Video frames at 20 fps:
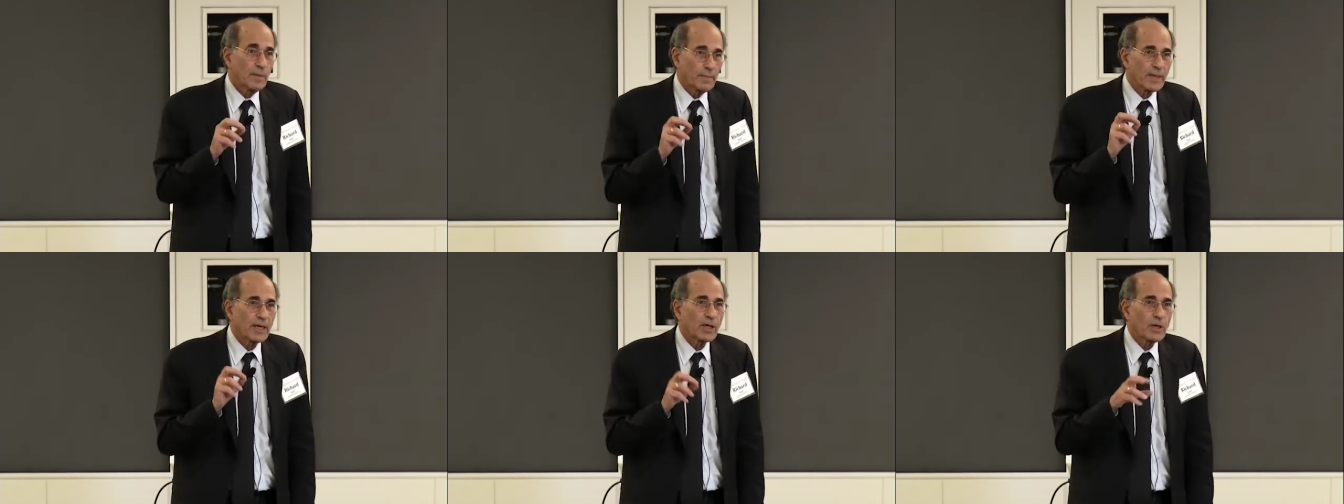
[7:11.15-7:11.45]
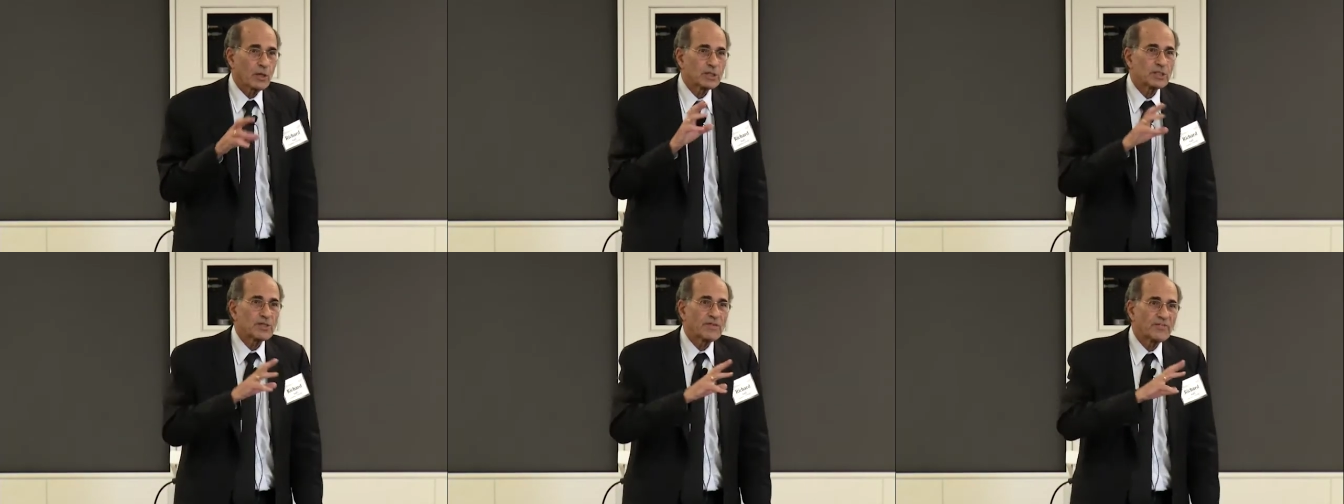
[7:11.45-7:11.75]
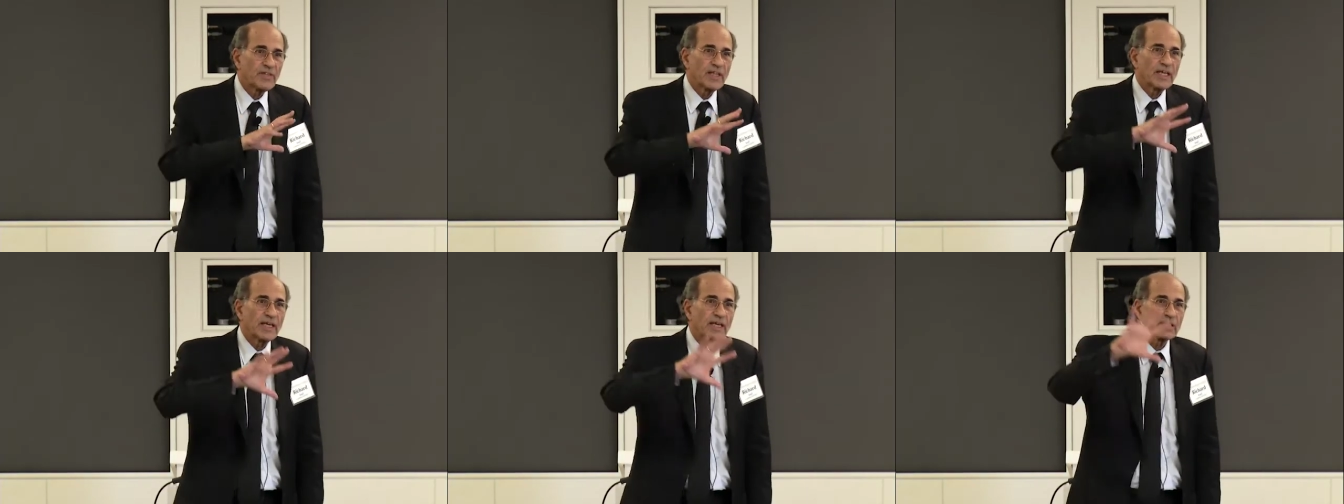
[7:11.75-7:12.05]
because
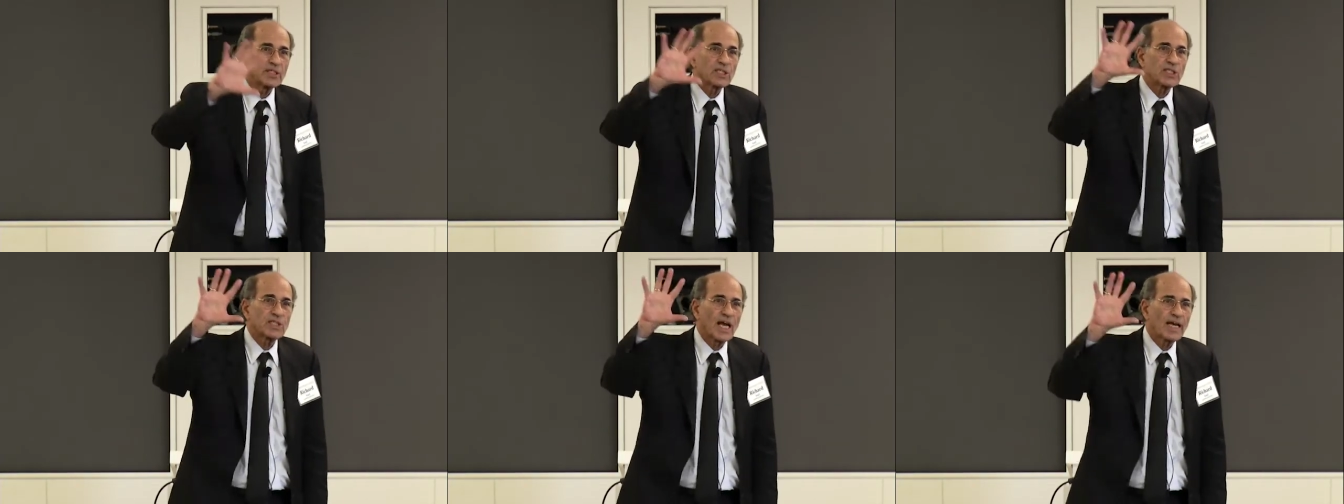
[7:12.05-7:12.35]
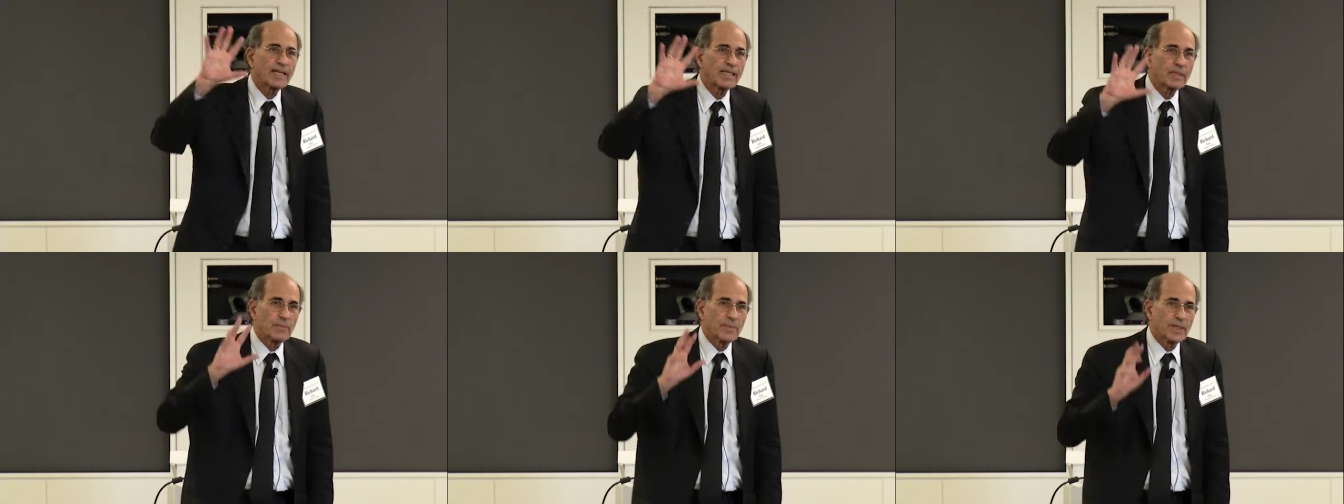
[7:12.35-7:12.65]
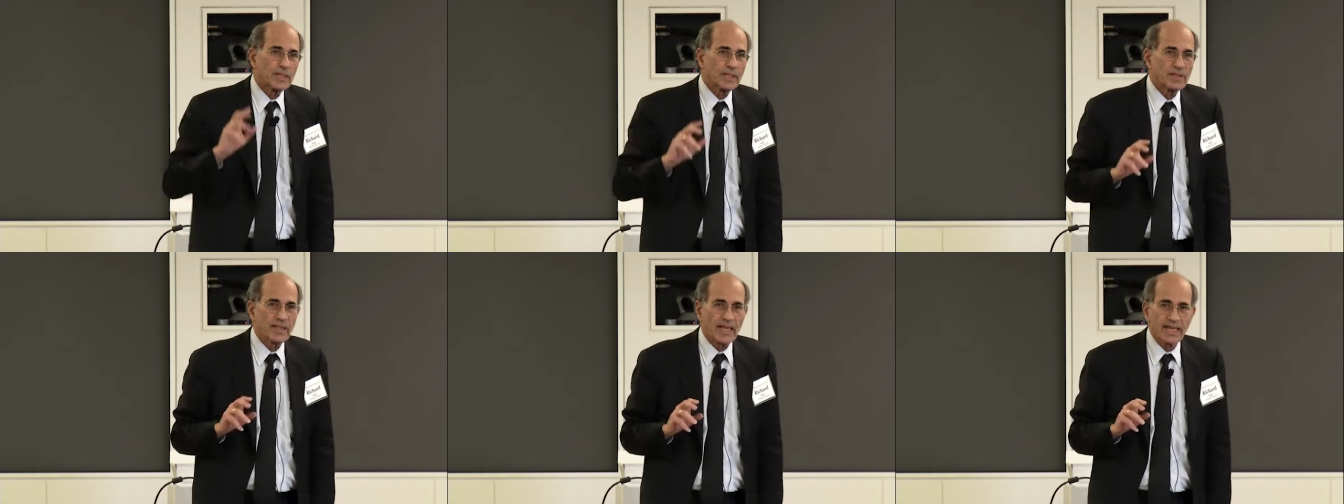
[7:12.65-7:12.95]
of the
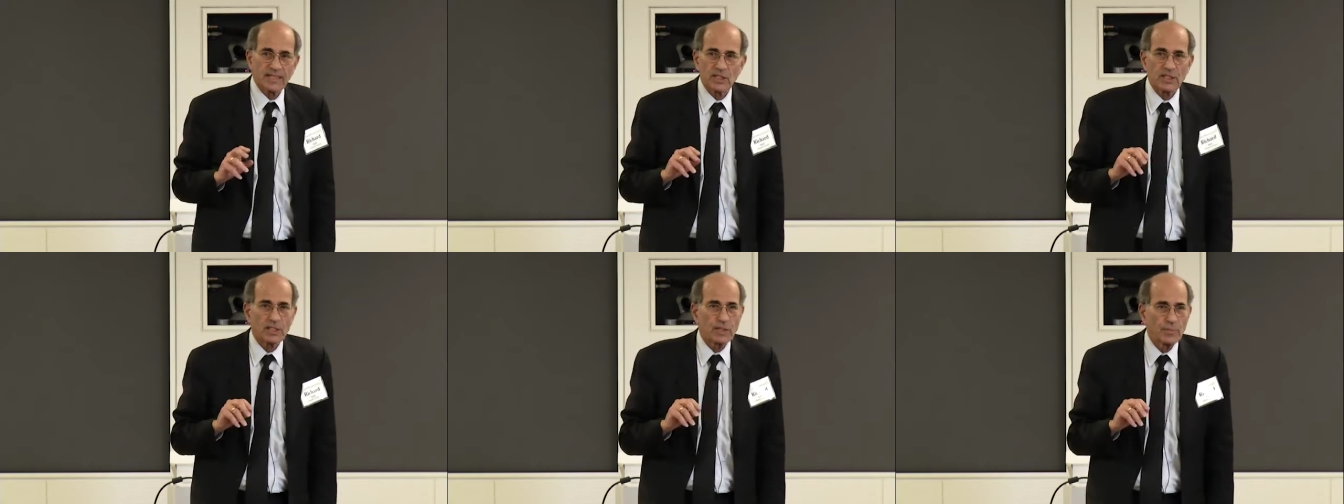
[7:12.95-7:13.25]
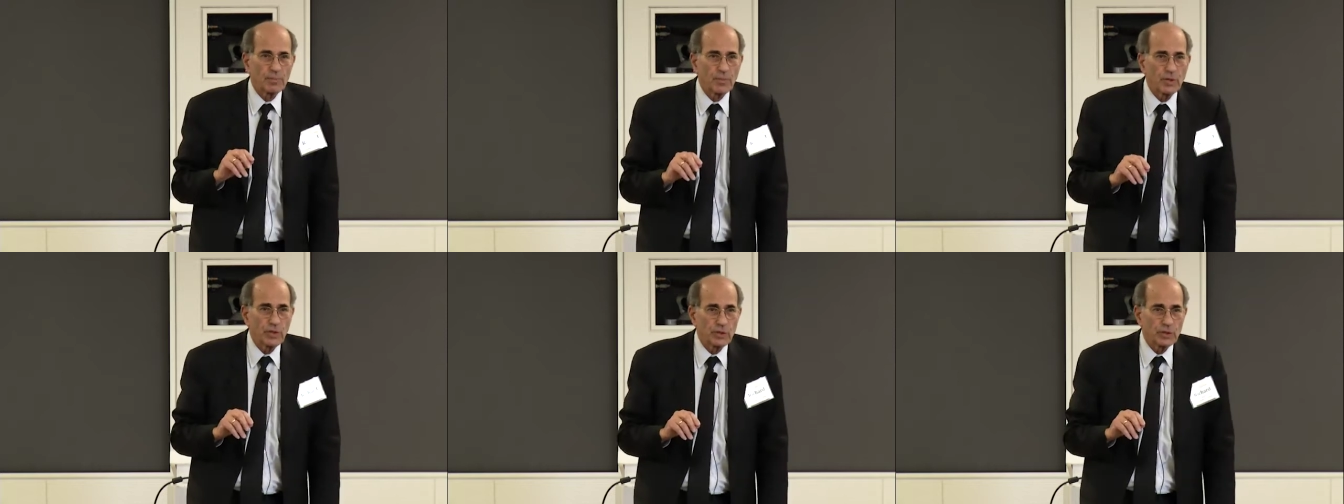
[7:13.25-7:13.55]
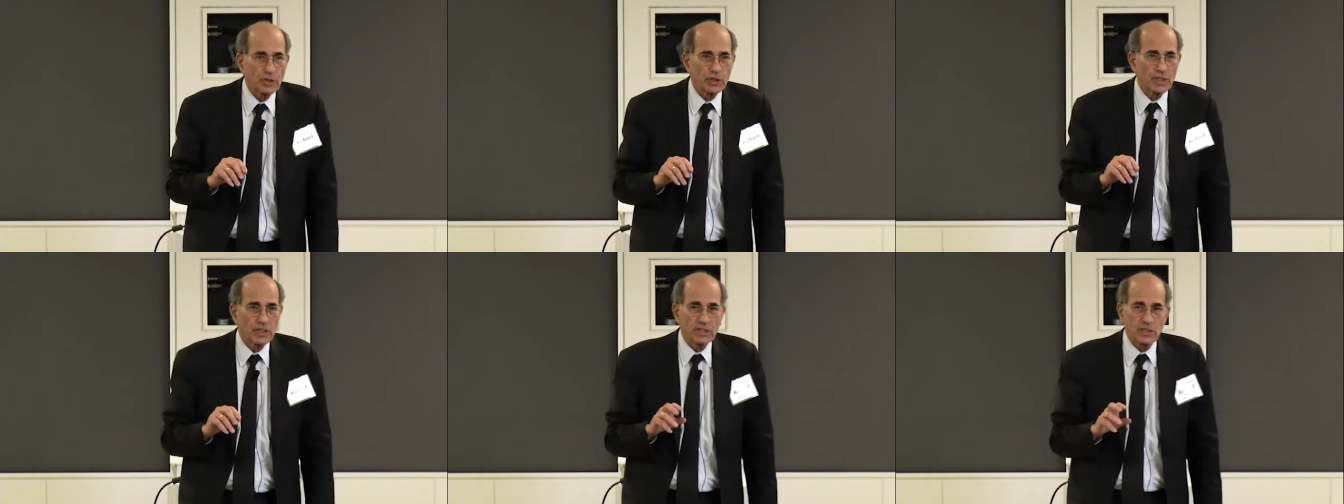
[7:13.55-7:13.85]
excitement that's
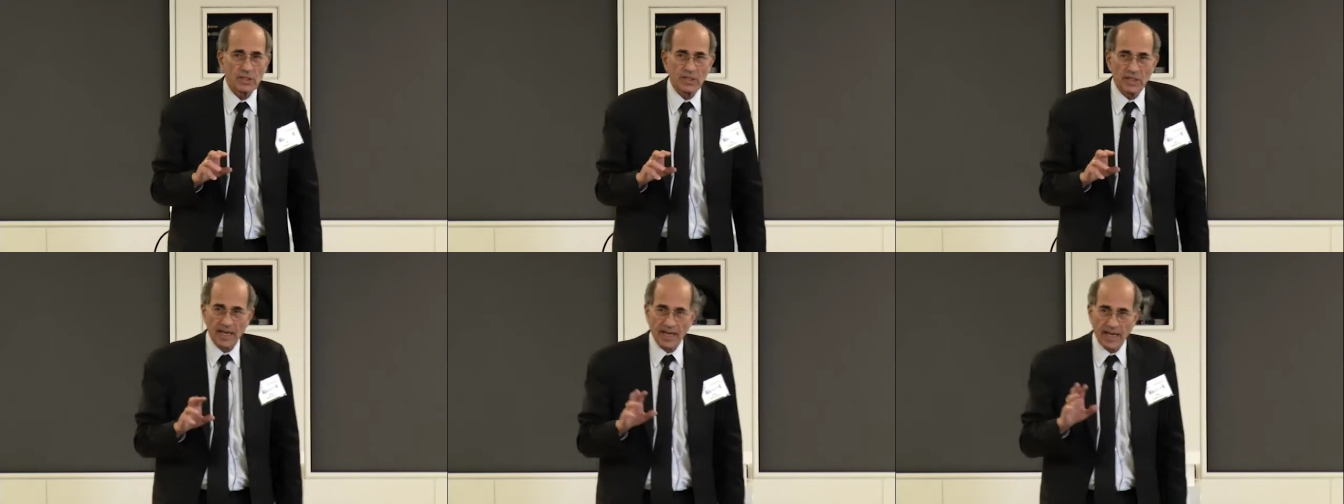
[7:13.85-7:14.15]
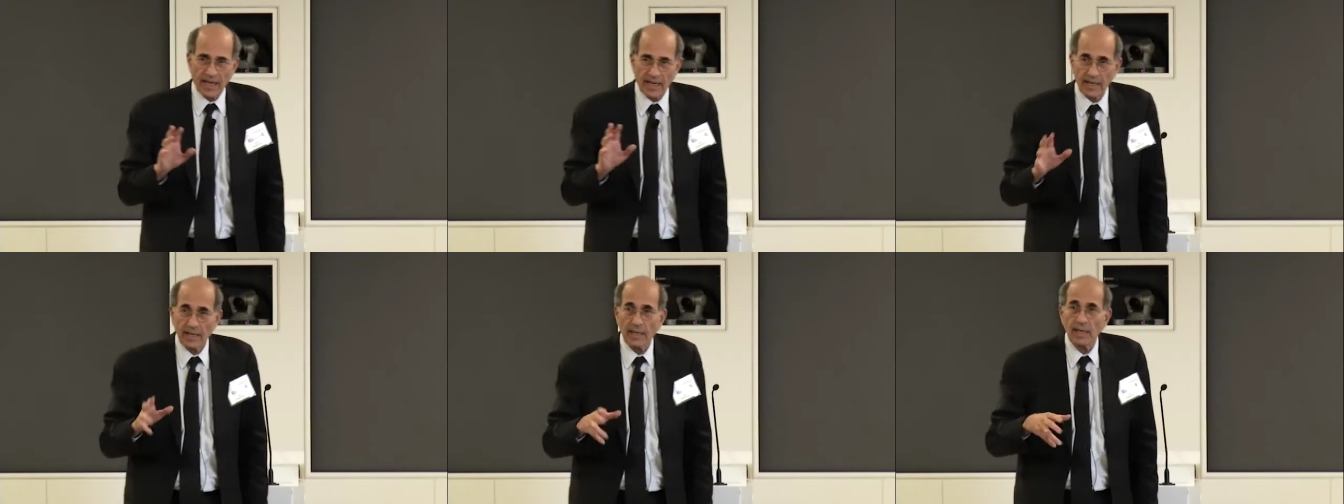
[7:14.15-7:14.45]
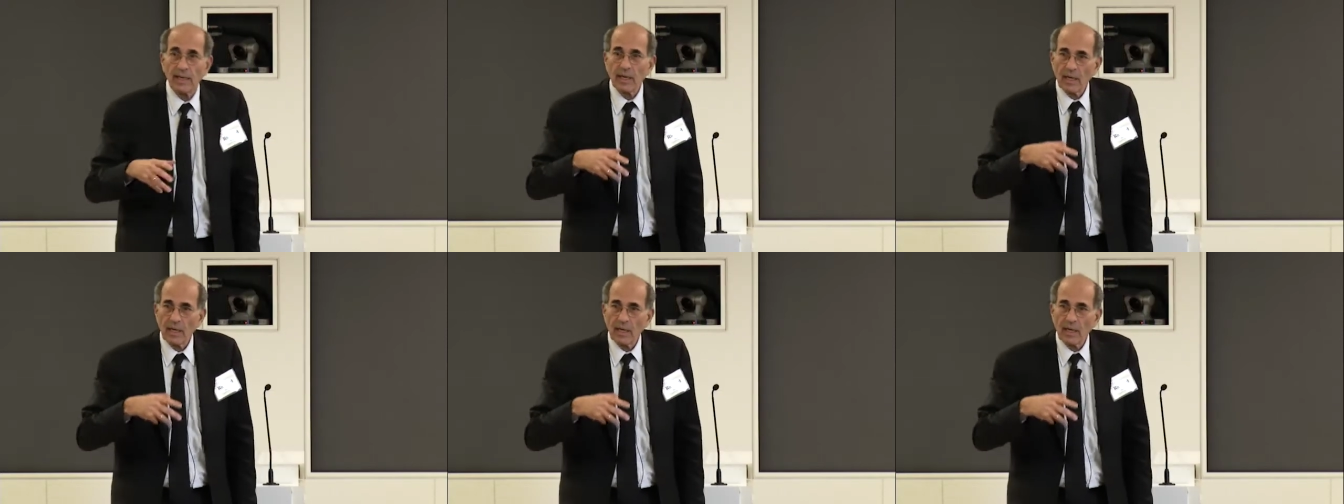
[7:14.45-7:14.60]
emerging today